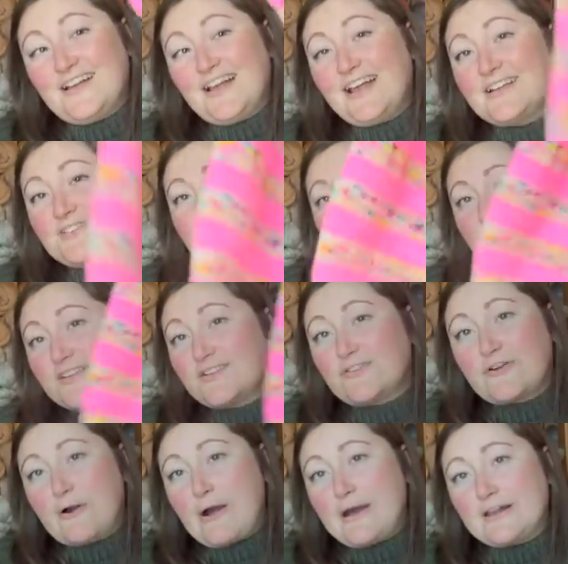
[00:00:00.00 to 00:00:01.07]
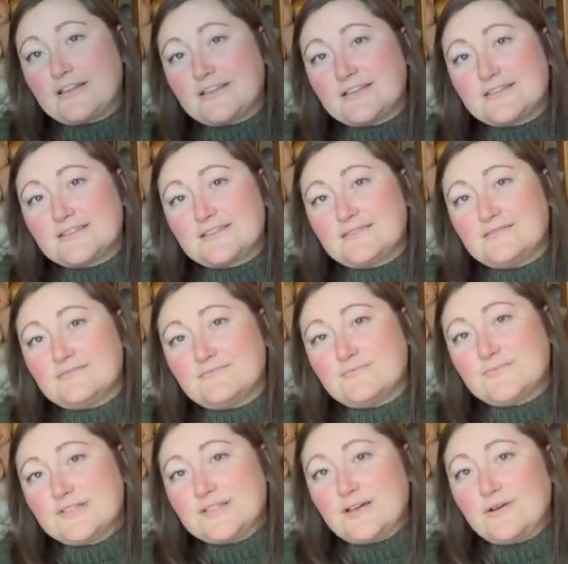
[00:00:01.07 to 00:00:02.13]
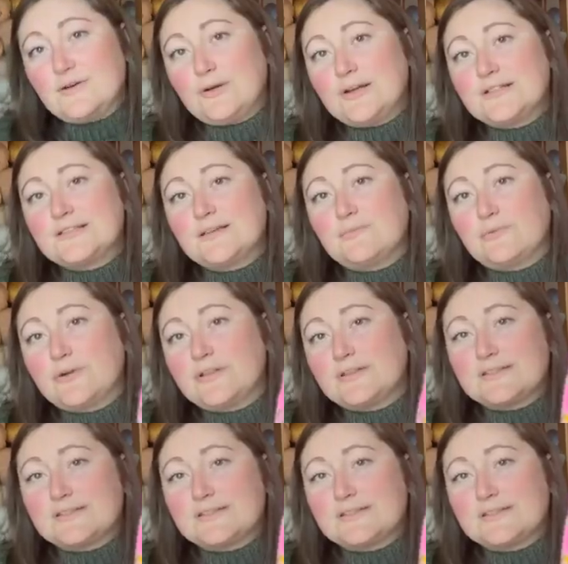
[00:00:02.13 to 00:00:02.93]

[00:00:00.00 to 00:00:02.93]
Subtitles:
And she's going to grow out of this. So at some point,